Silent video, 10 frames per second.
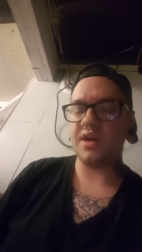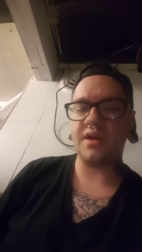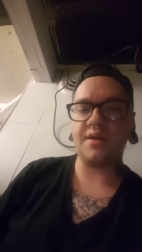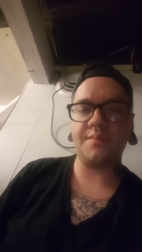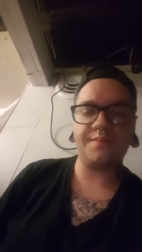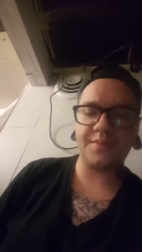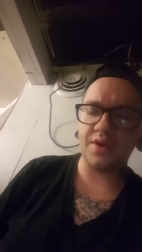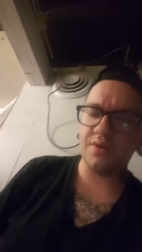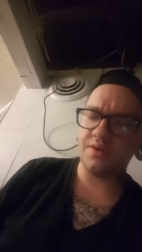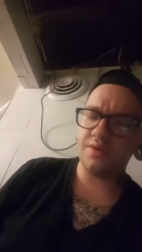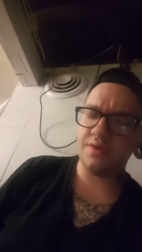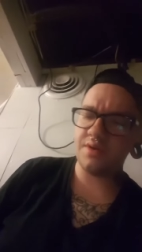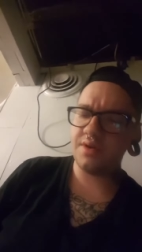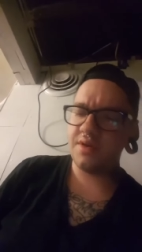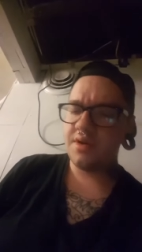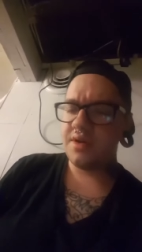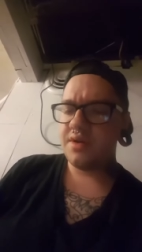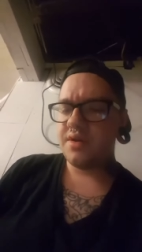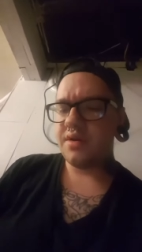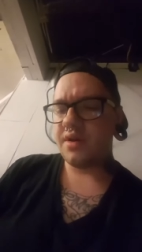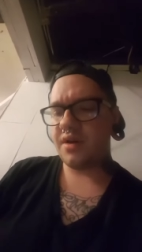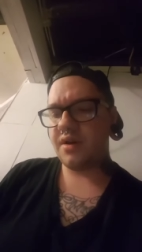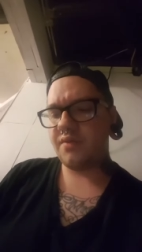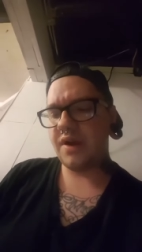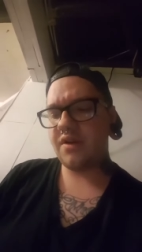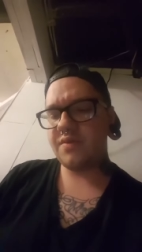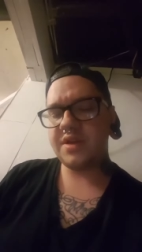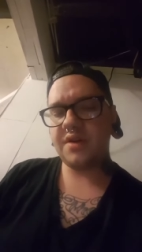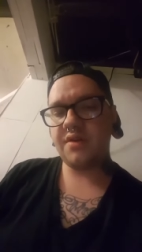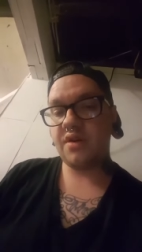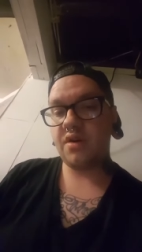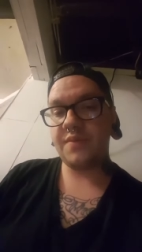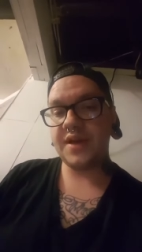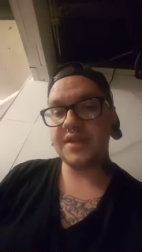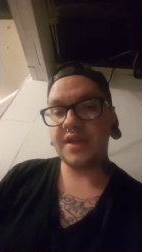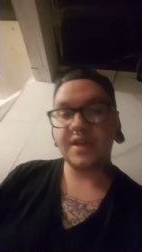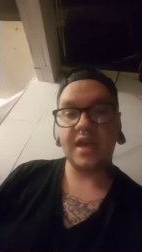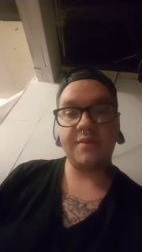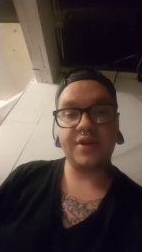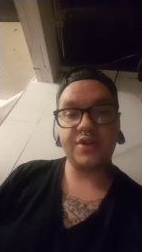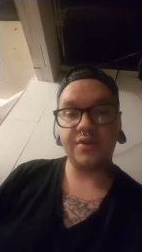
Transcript: Um, her uh, record material are all based on damage.